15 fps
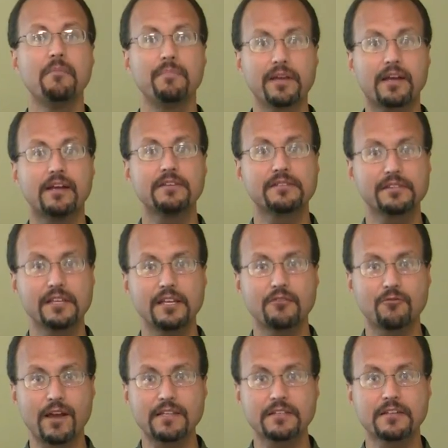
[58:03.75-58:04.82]
because the
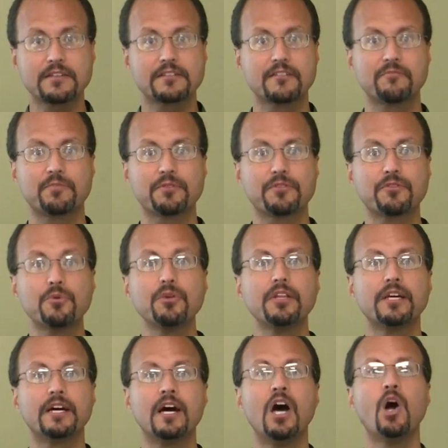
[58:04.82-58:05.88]
residents of
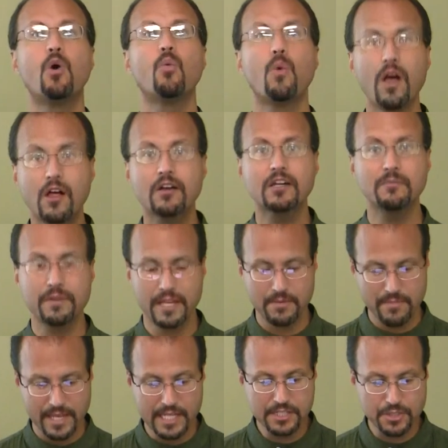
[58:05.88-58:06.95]
Bethulia welcome
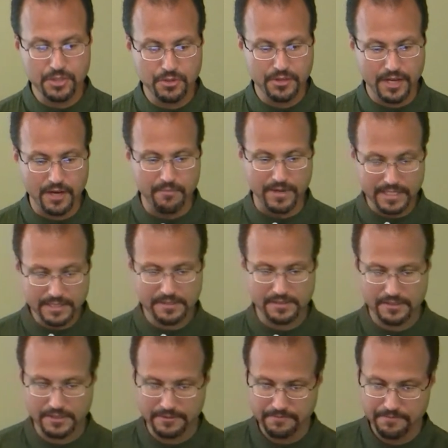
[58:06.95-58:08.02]
him into their
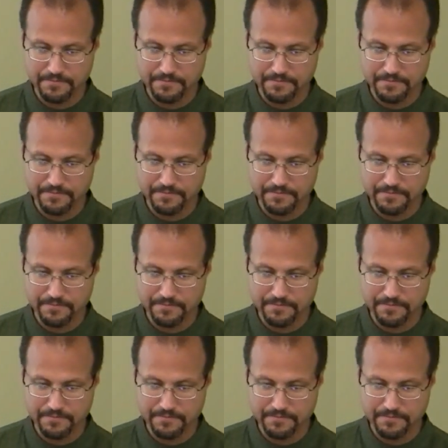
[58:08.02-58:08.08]
midst,